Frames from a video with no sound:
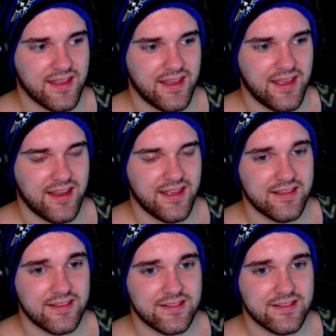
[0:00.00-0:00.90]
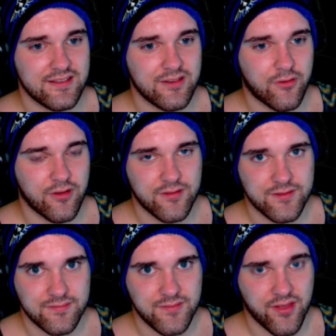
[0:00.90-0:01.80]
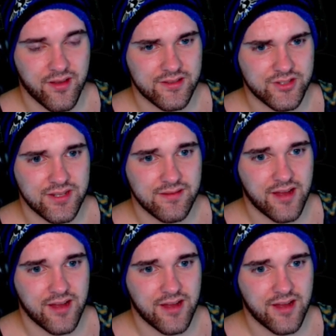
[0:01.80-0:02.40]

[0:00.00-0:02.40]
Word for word: it is Norse mythology,